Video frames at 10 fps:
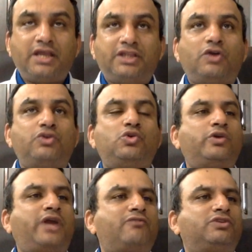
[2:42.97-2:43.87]
Now you
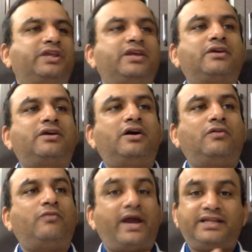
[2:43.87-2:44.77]
don't have to think
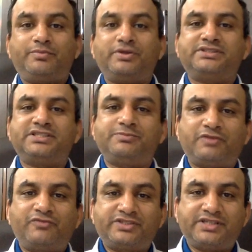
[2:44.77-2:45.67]
why that person is
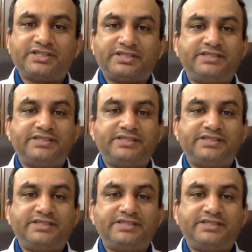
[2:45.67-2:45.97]
perfectionist.